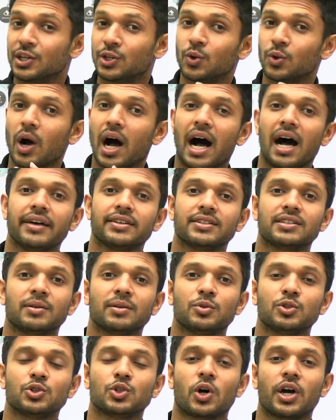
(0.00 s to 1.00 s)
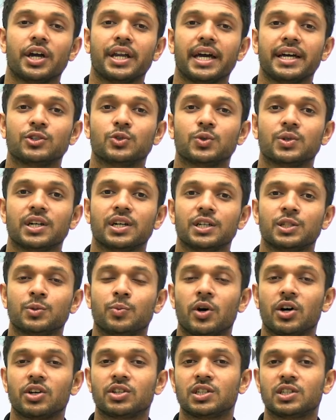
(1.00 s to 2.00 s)
to ask them to join as soon
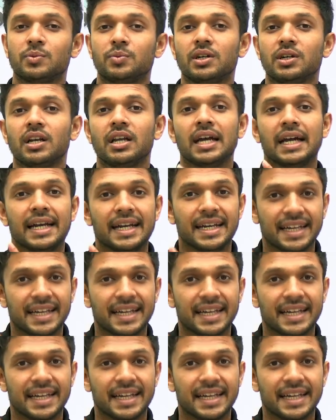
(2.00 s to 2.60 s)
as possible,